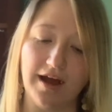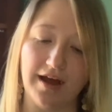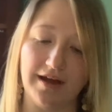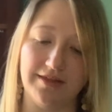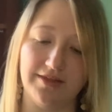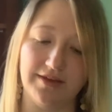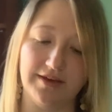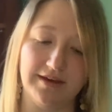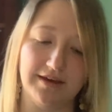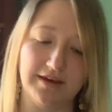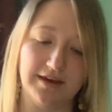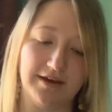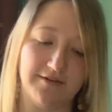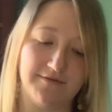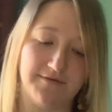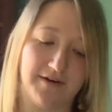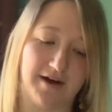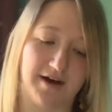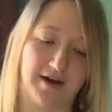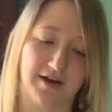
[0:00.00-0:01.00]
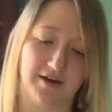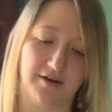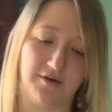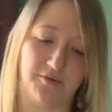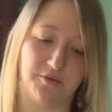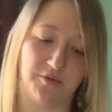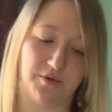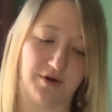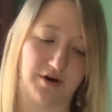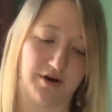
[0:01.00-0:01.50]
I think if I
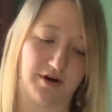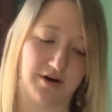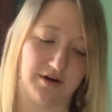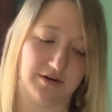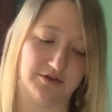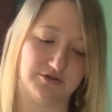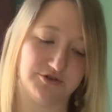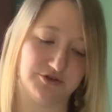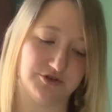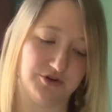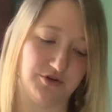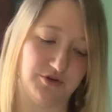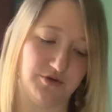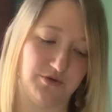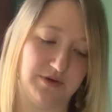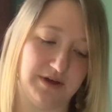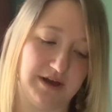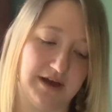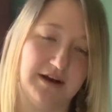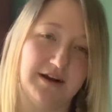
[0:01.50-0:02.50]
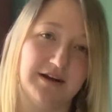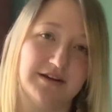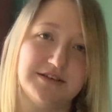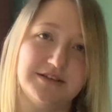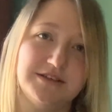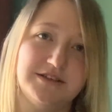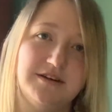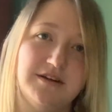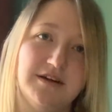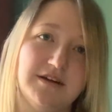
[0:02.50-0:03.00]
were to get
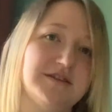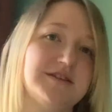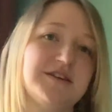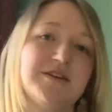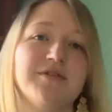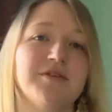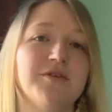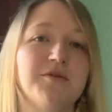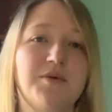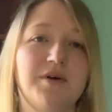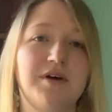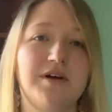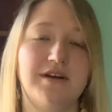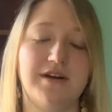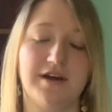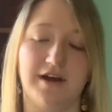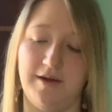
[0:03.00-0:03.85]
a different one,